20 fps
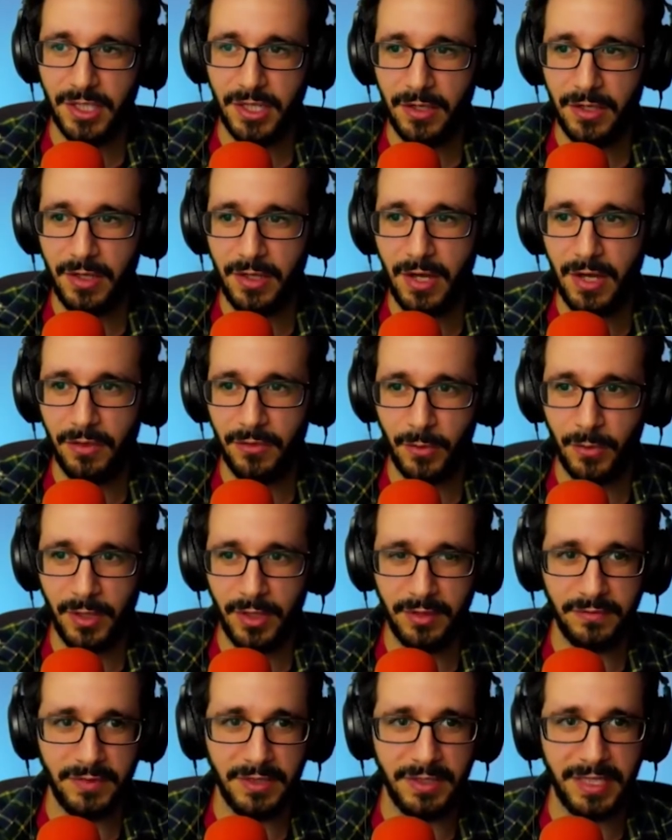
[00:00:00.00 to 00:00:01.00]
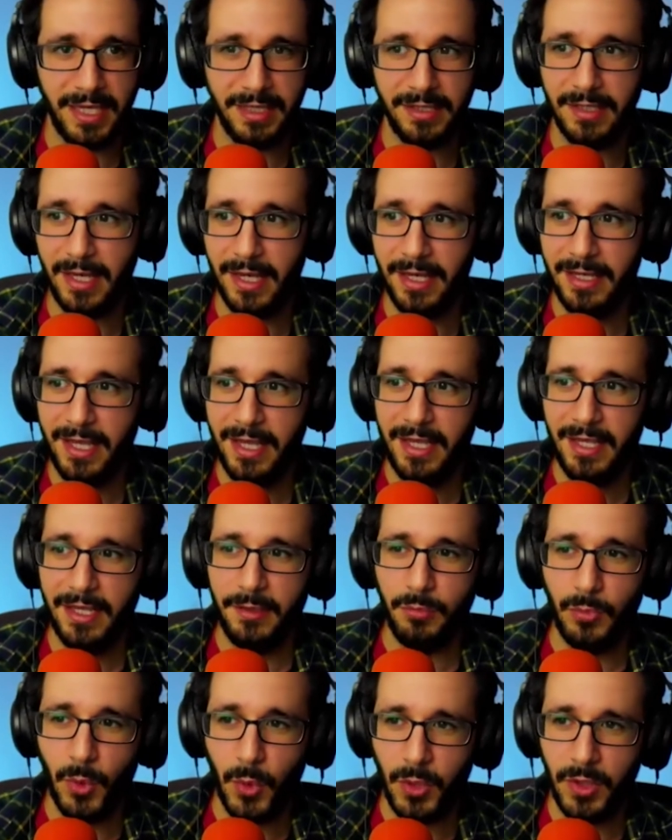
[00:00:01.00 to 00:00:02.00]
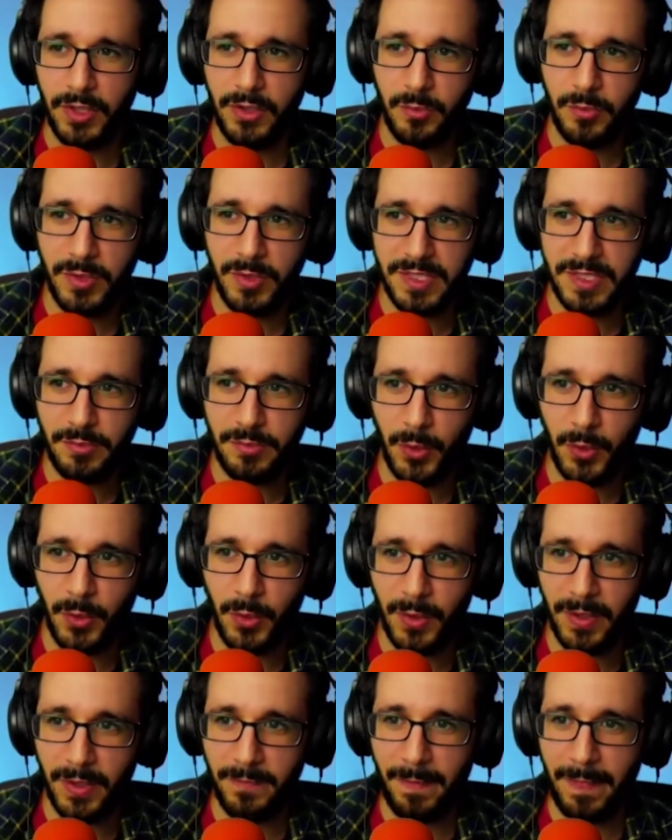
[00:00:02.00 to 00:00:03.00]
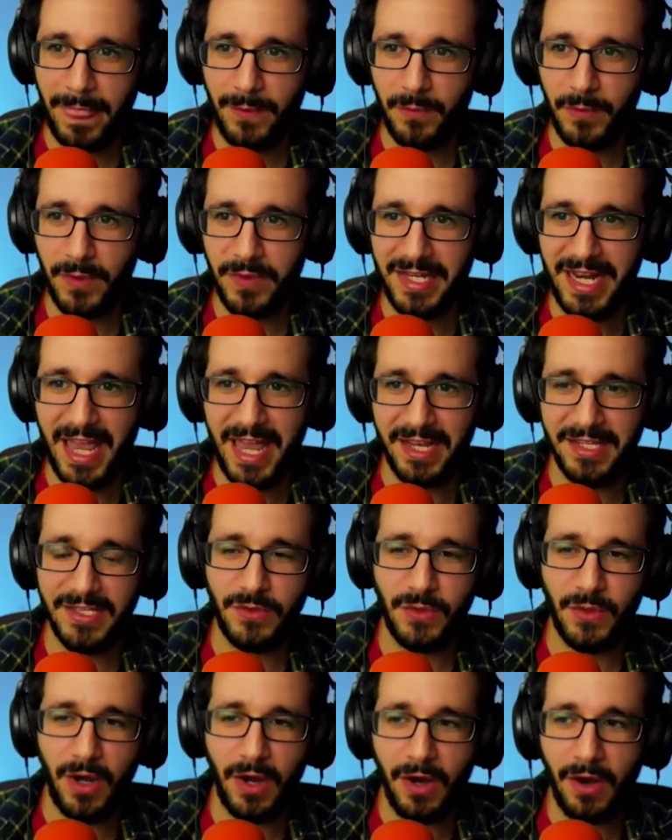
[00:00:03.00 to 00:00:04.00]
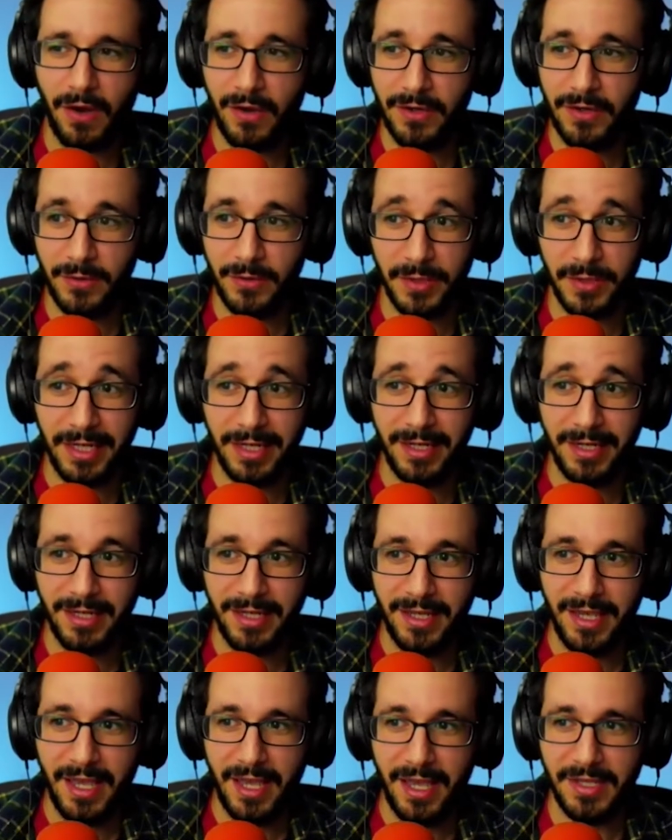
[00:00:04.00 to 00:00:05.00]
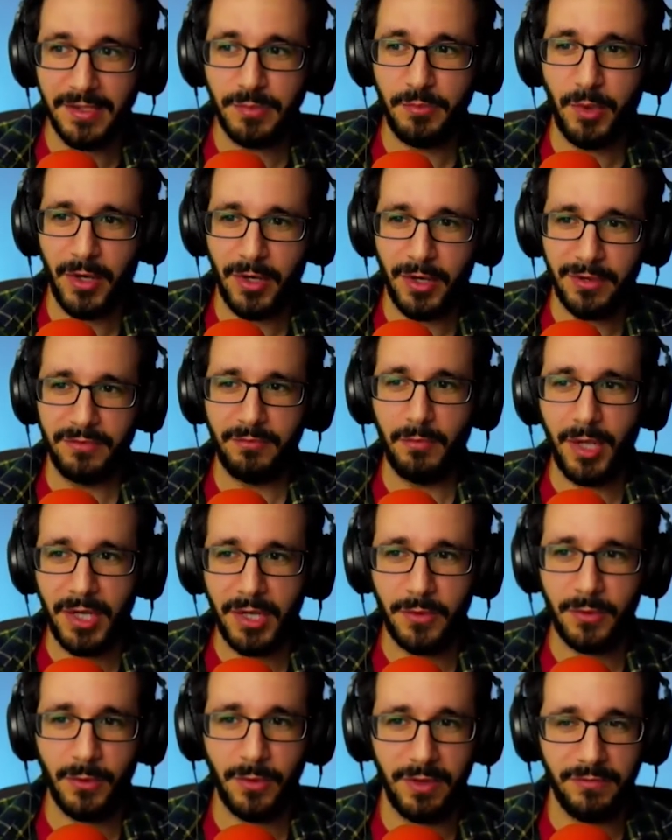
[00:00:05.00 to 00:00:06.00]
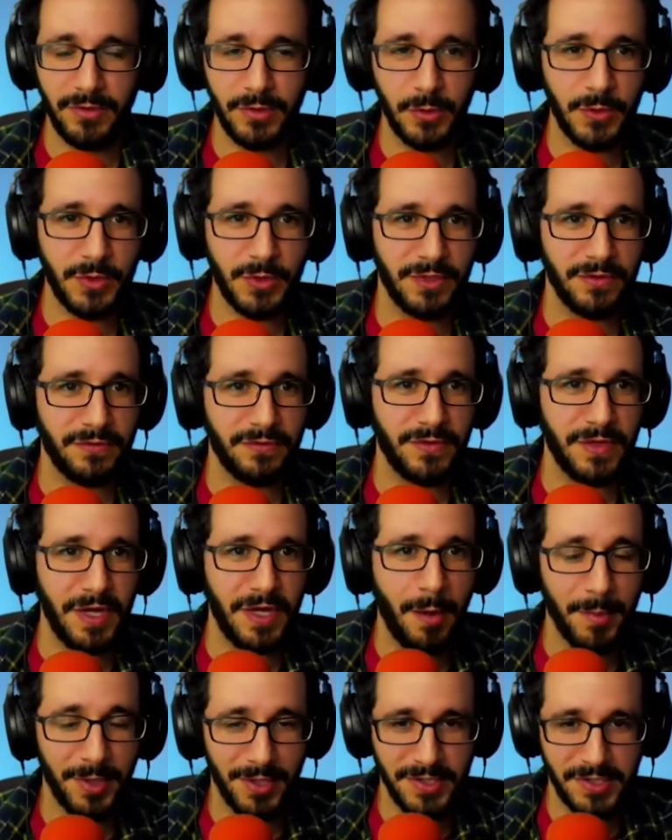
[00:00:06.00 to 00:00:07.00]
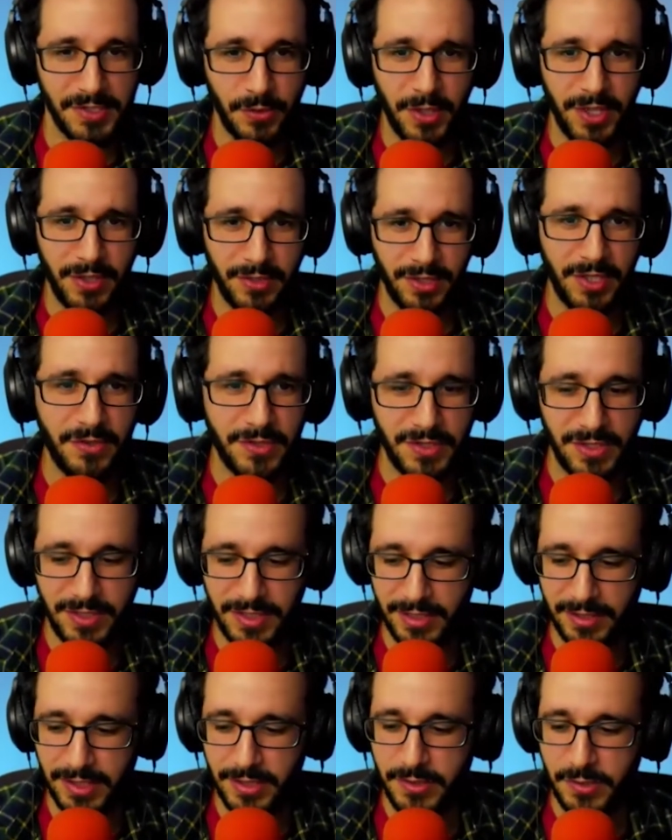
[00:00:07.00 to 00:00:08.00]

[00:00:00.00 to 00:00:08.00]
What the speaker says: out another relevant headline. More humans born with an extra artery as part of microevolution phenomenon. So here's the deal. Here's